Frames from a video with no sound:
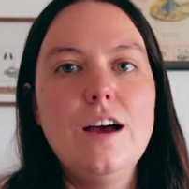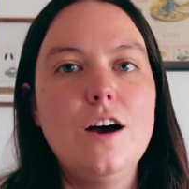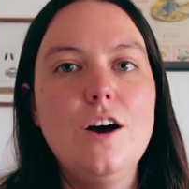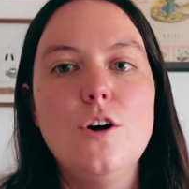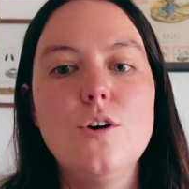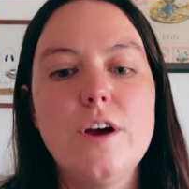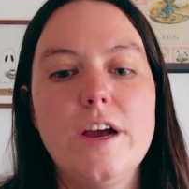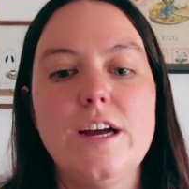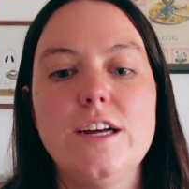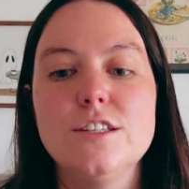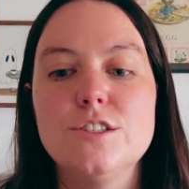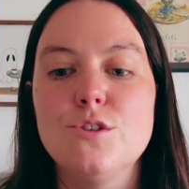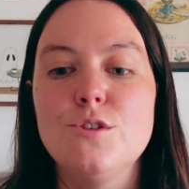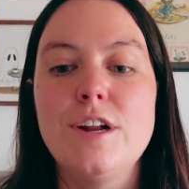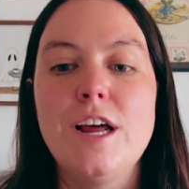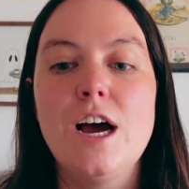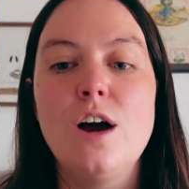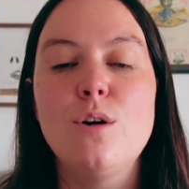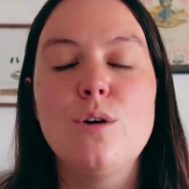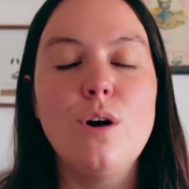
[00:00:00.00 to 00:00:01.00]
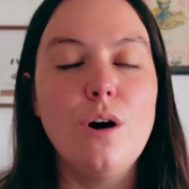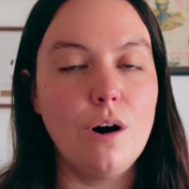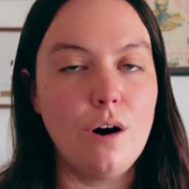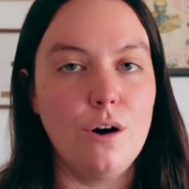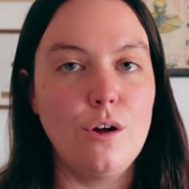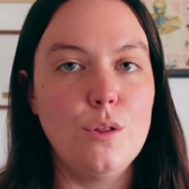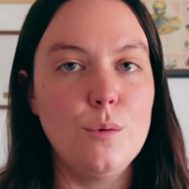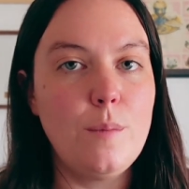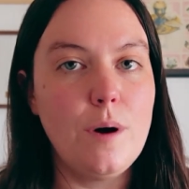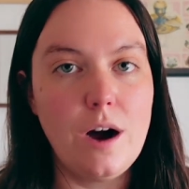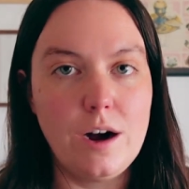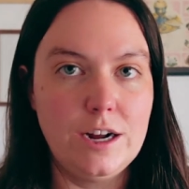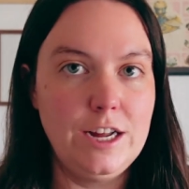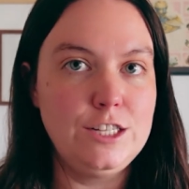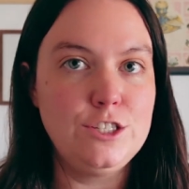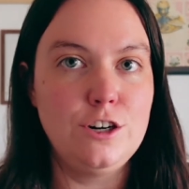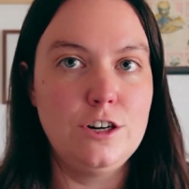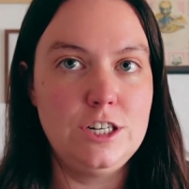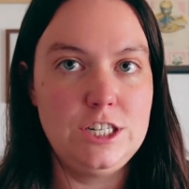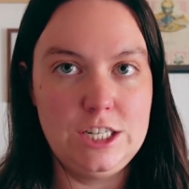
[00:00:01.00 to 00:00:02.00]
Okay, so now all the
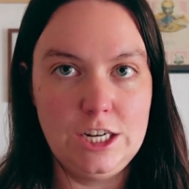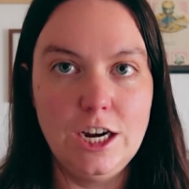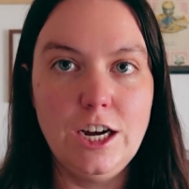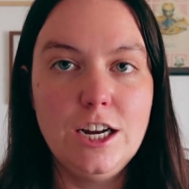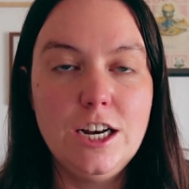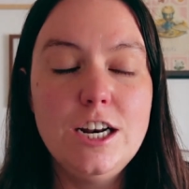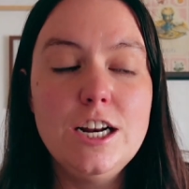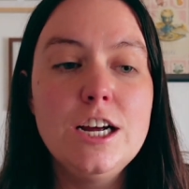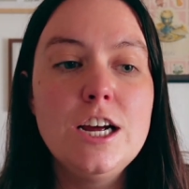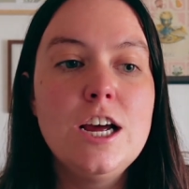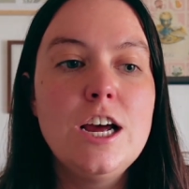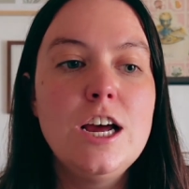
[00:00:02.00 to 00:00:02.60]
pockets are done.